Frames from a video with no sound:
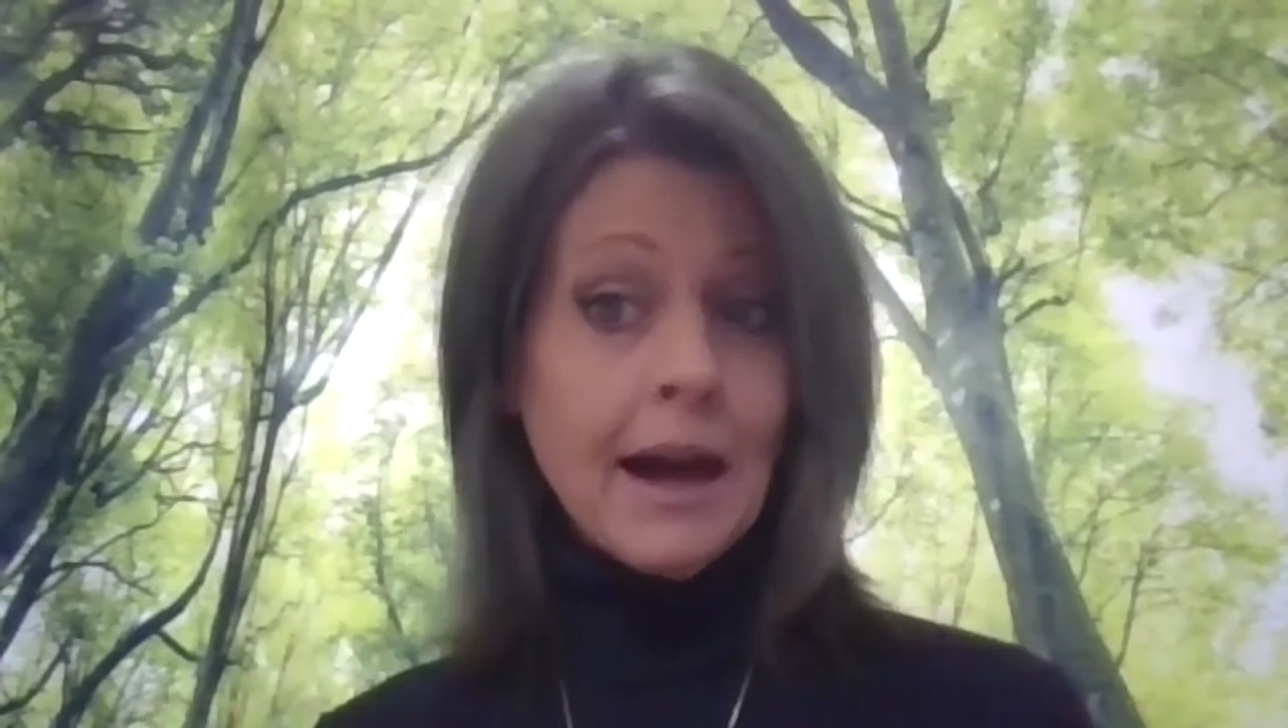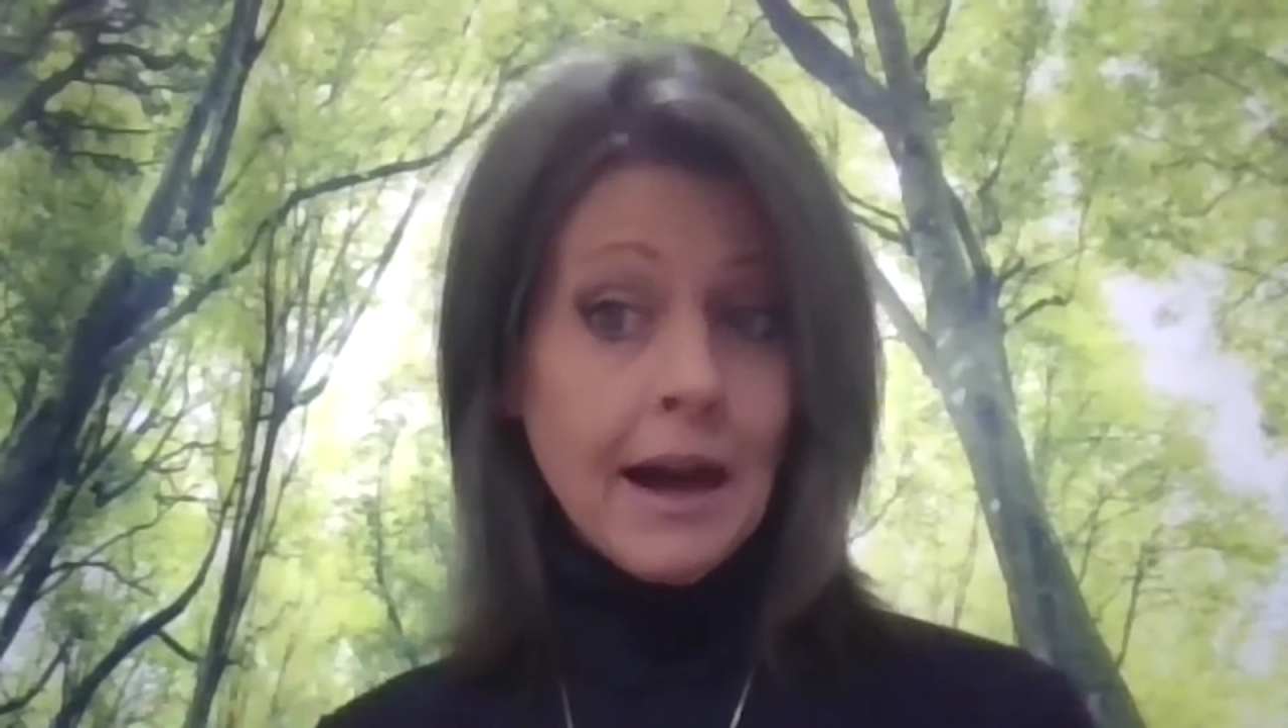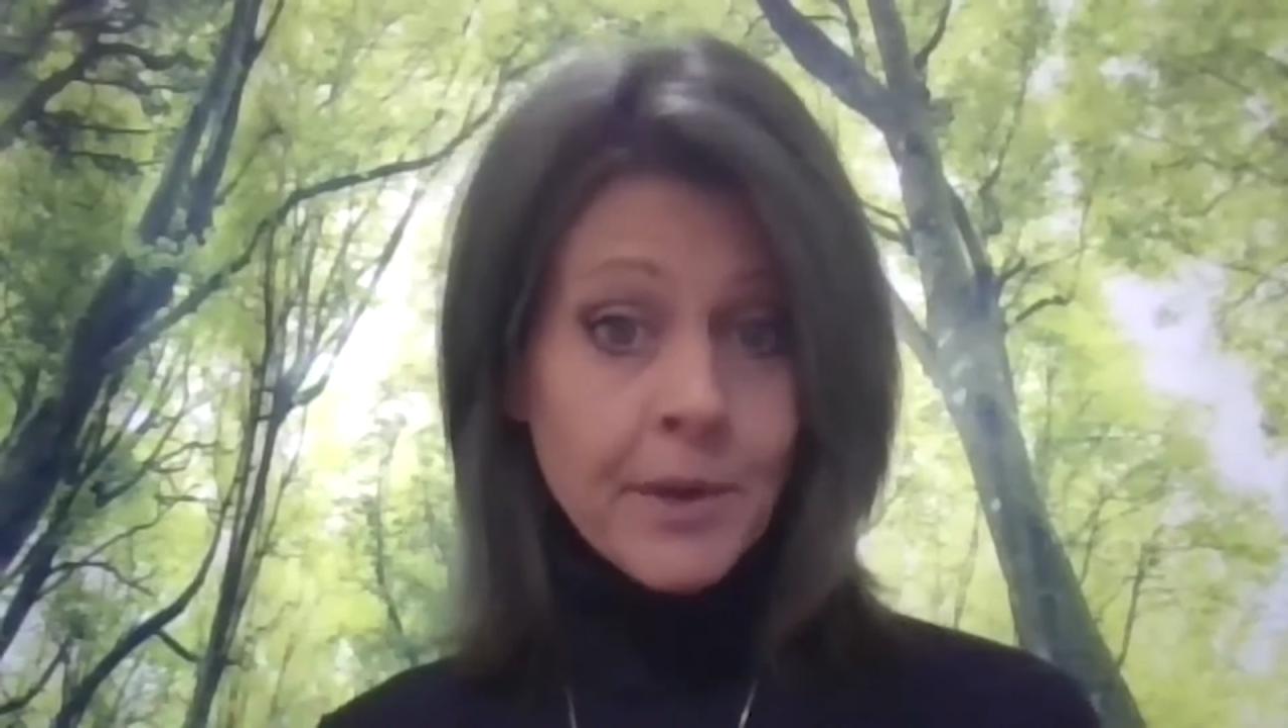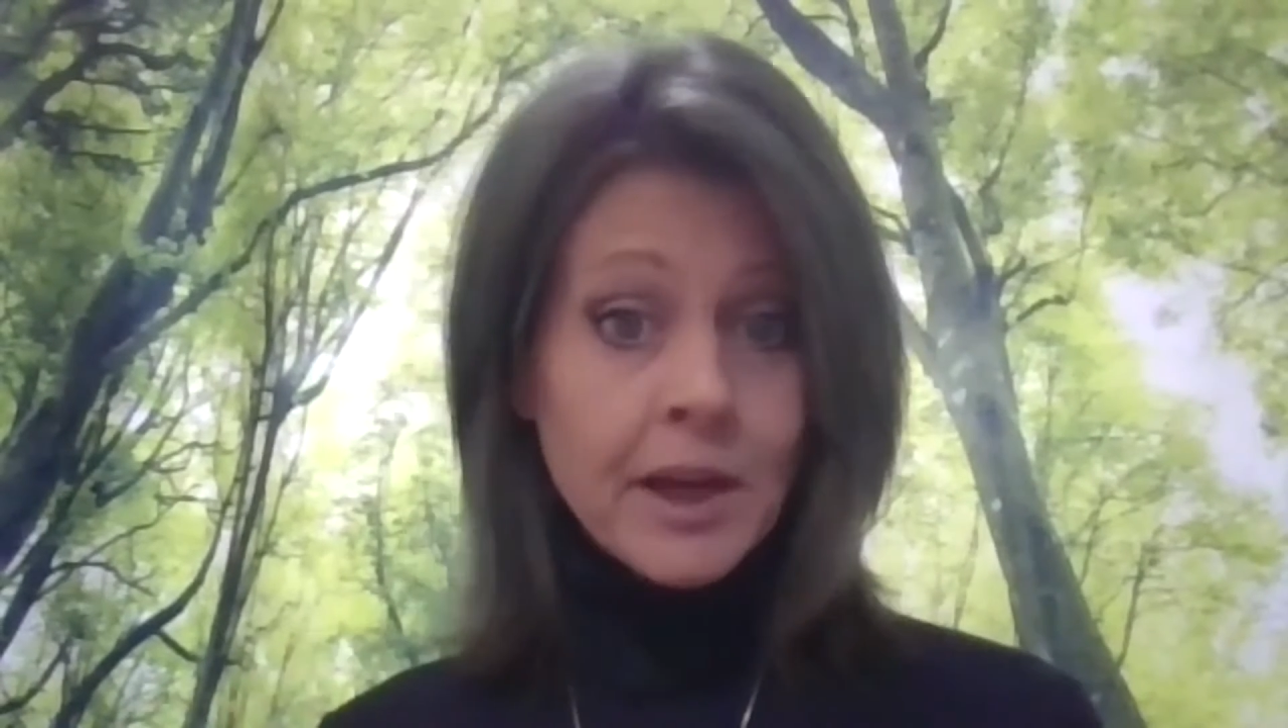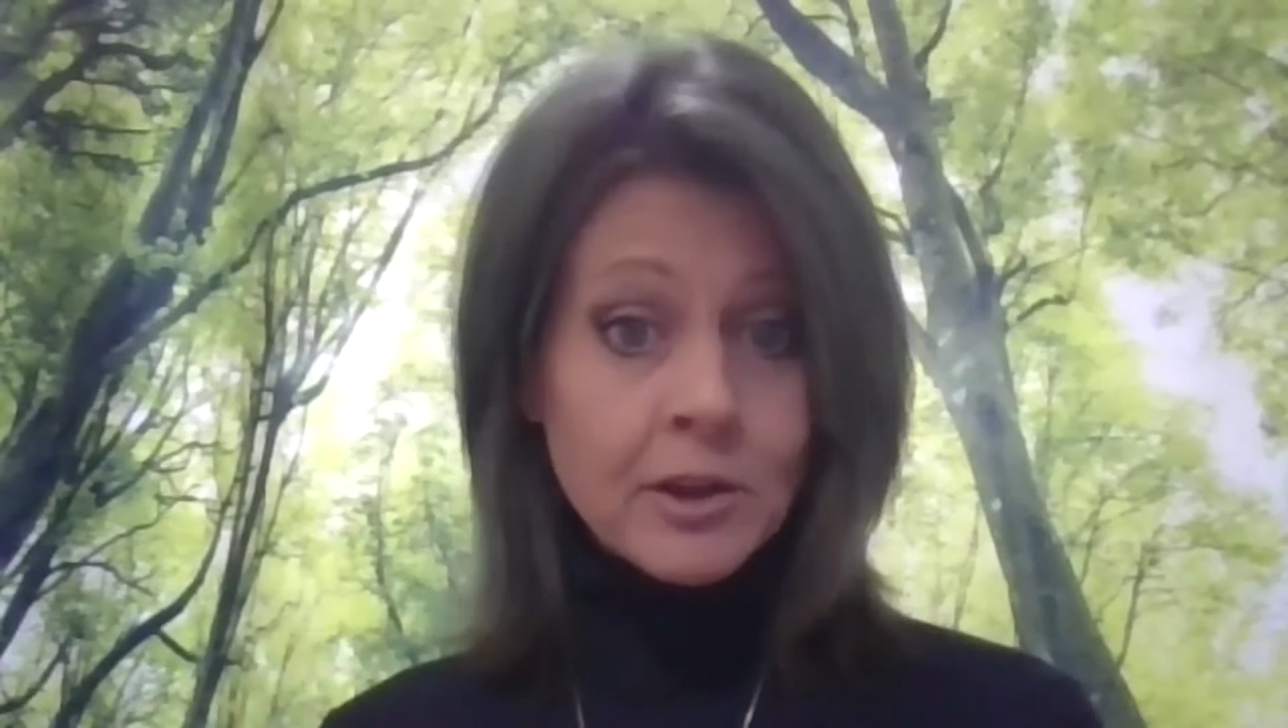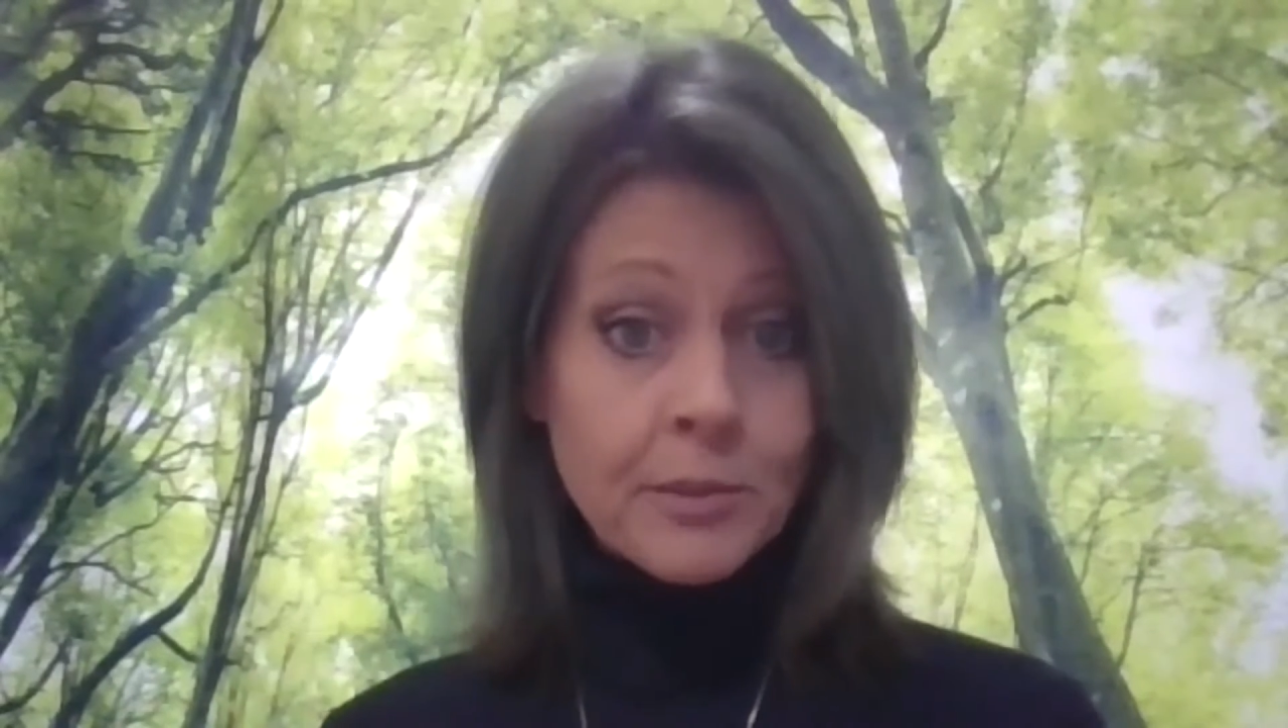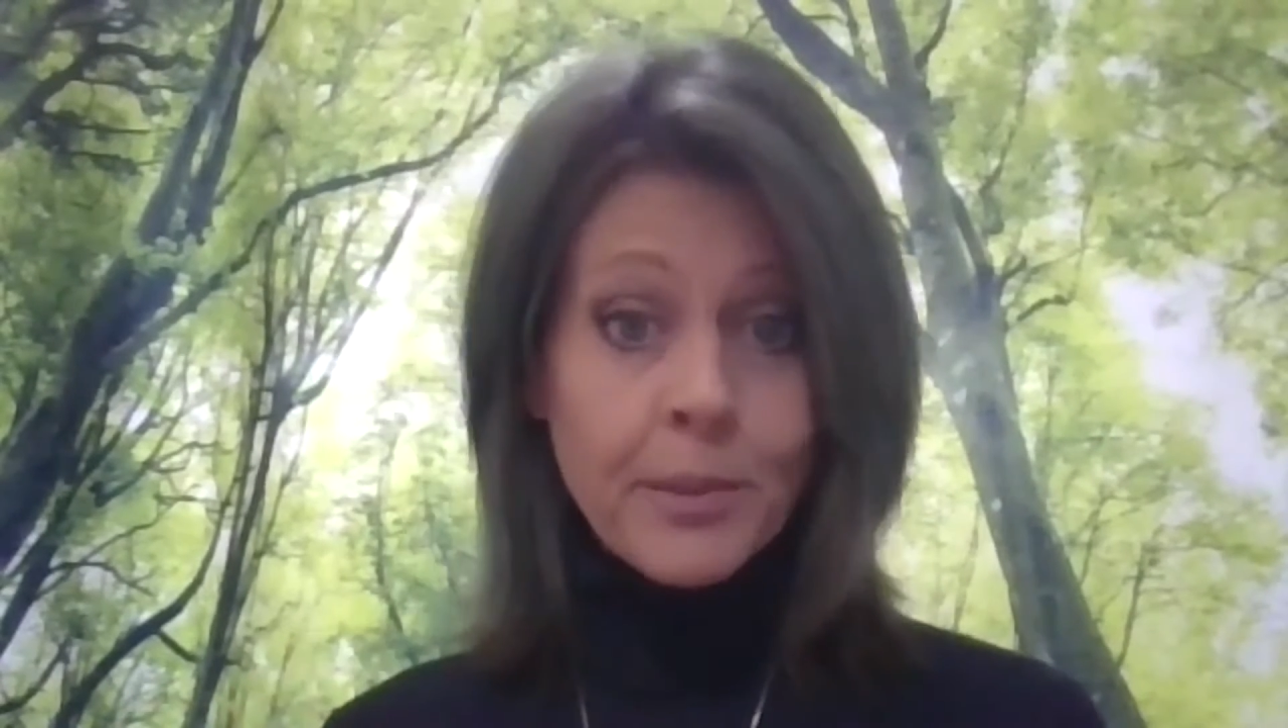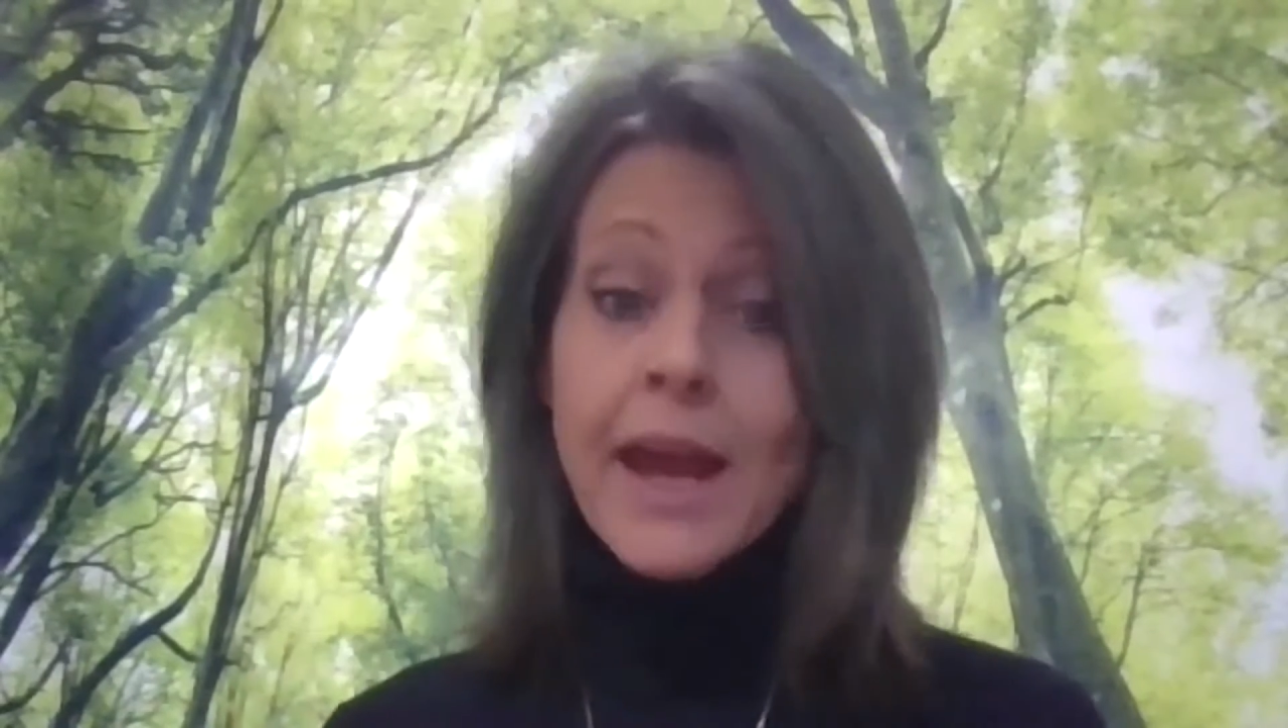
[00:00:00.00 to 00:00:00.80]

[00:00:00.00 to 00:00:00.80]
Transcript: i'm not going to